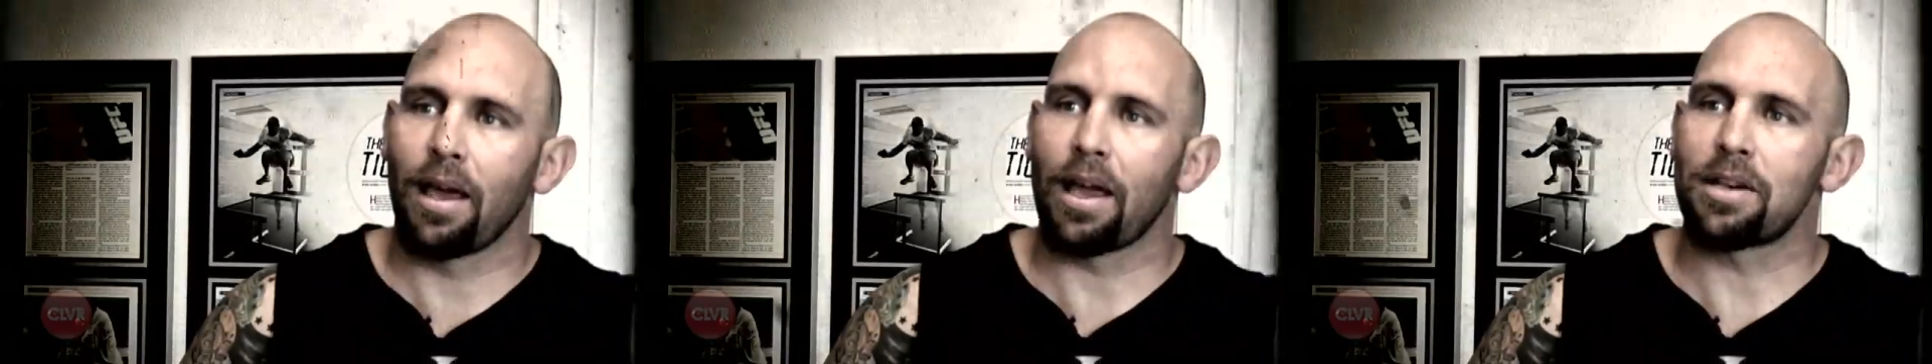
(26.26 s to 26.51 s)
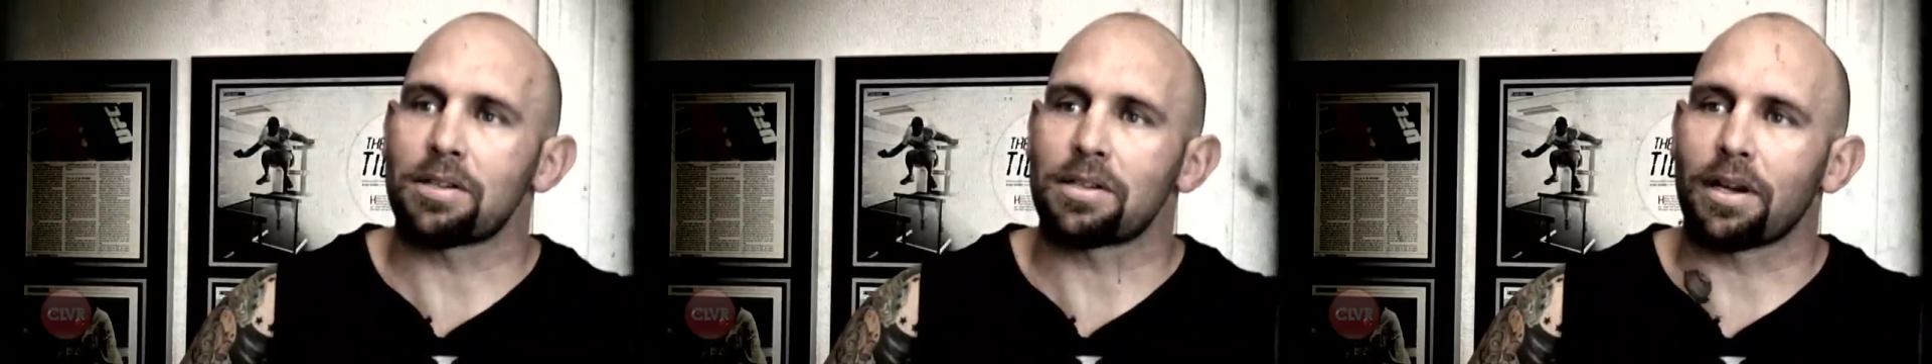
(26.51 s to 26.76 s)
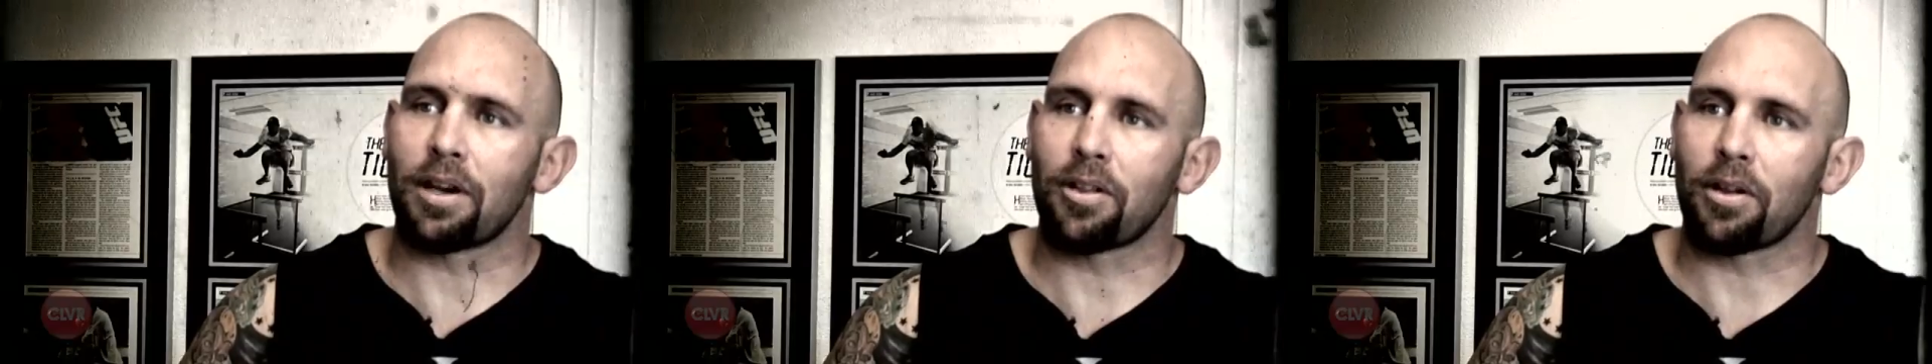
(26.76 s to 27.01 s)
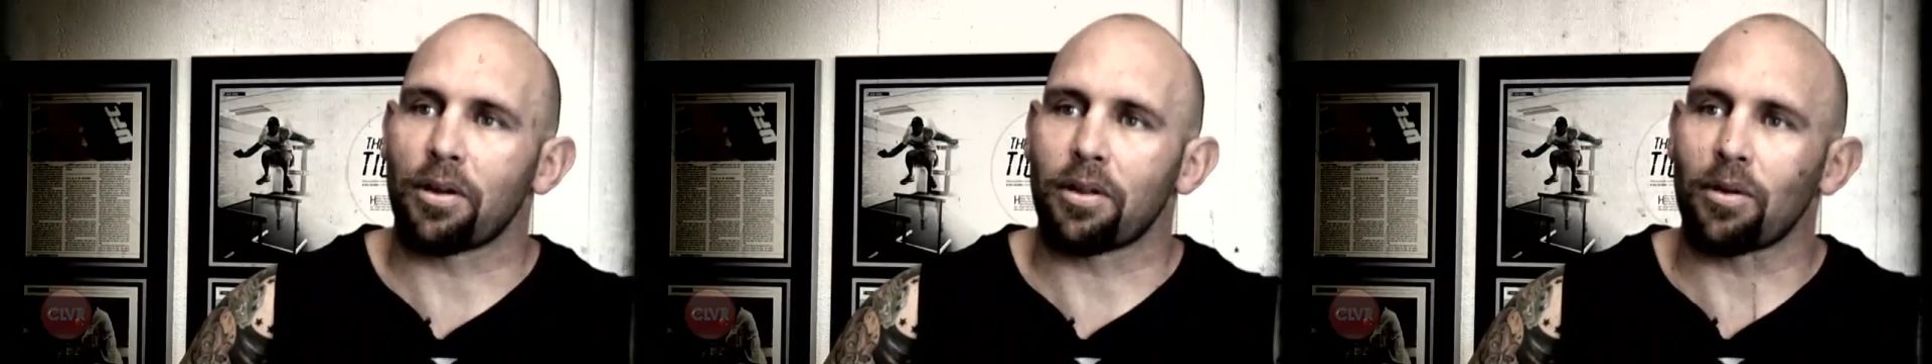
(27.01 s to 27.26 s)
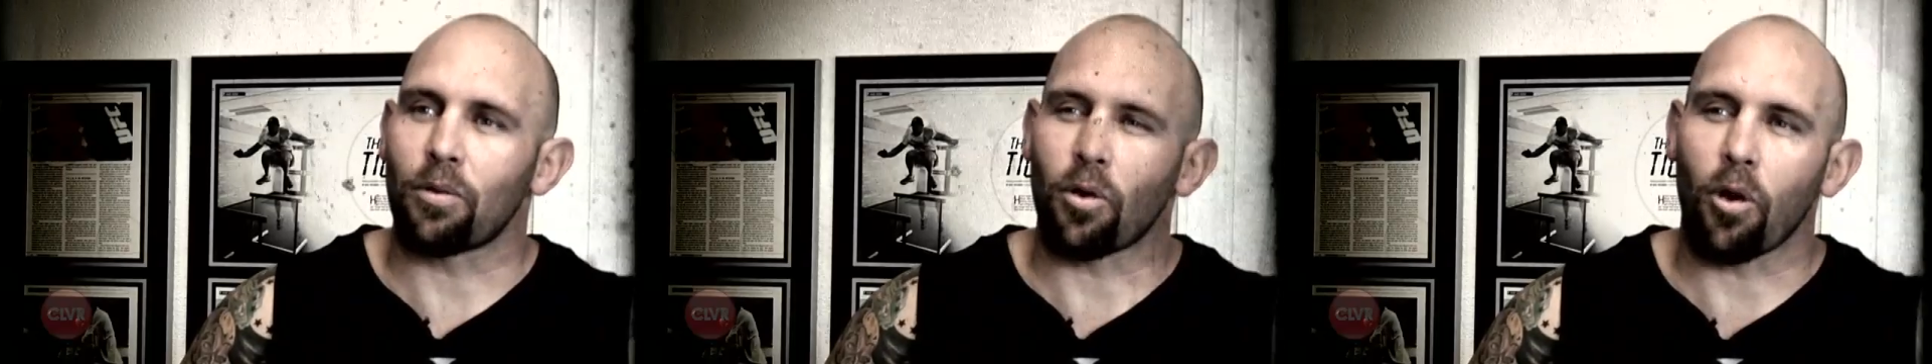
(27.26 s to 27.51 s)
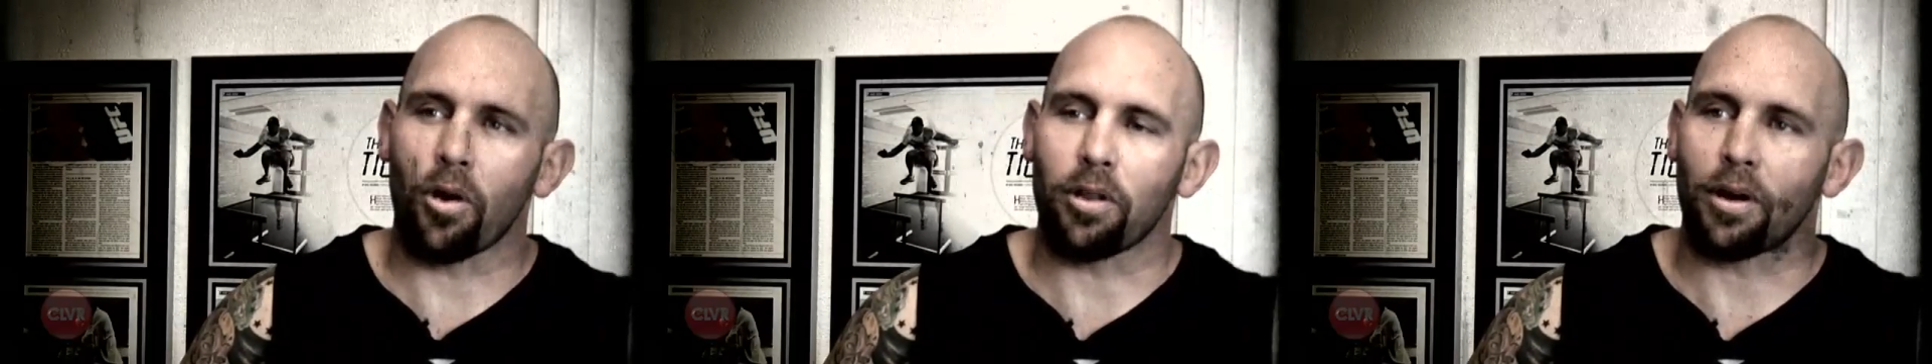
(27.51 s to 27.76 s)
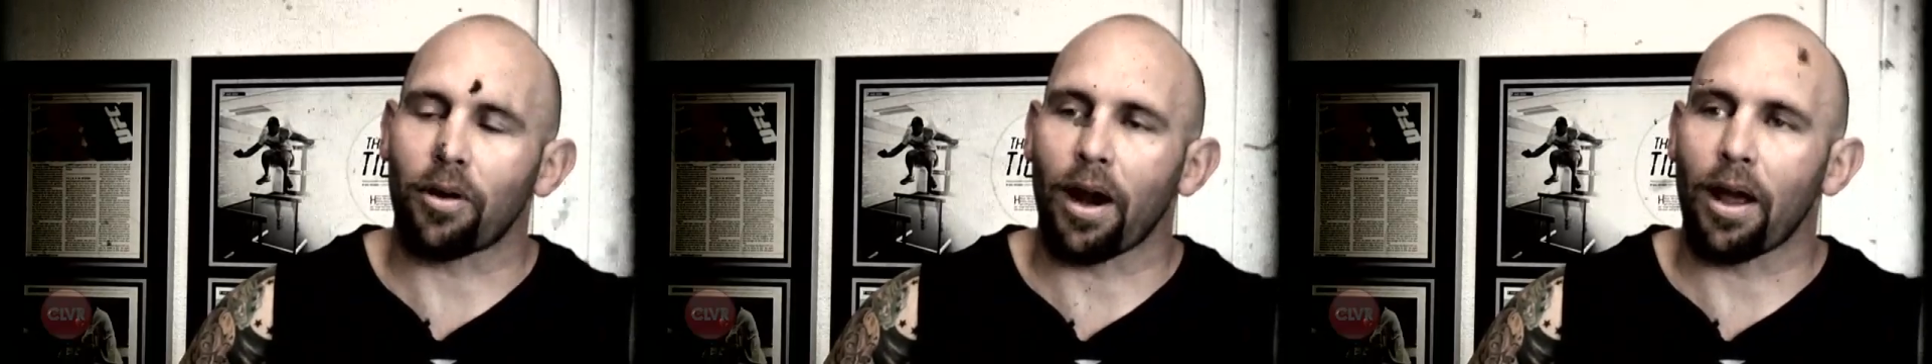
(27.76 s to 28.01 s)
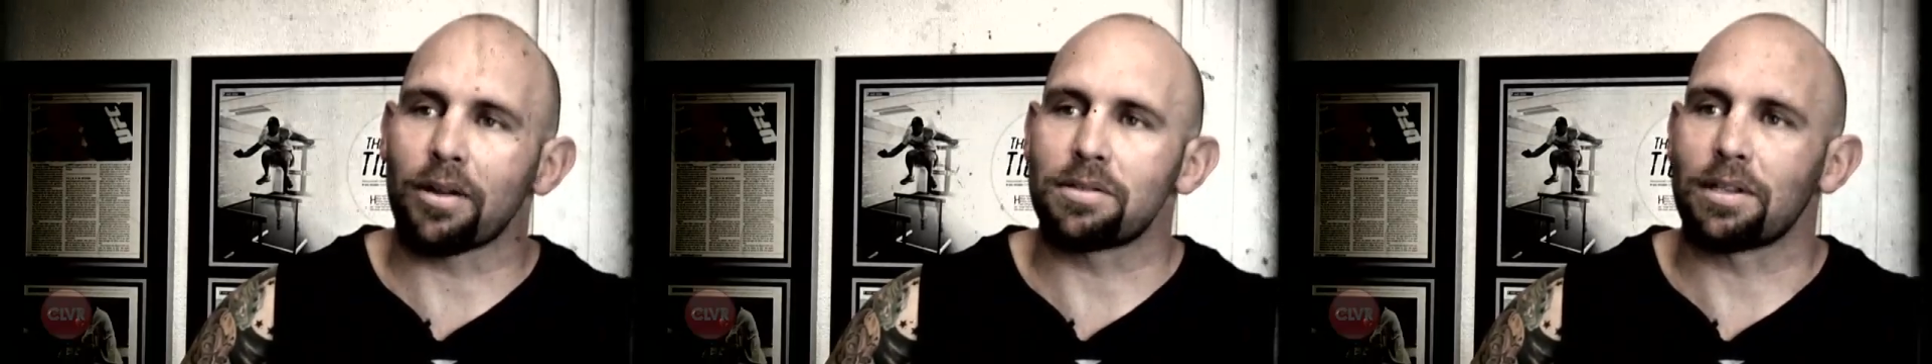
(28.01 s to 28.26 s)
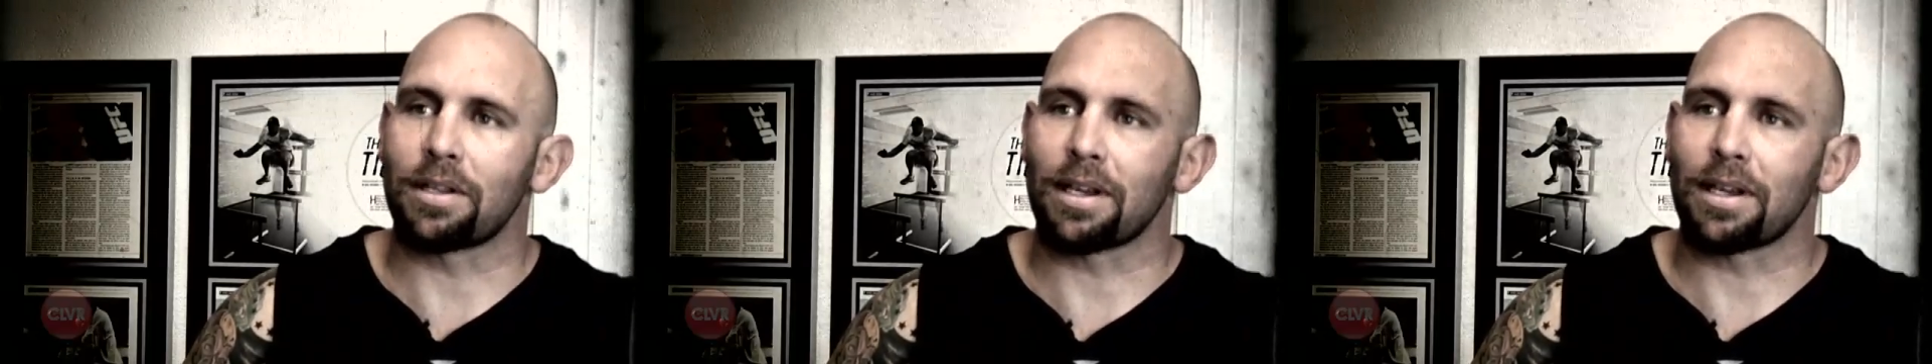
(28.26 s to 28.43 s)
and just to hear the the roar of the crowds and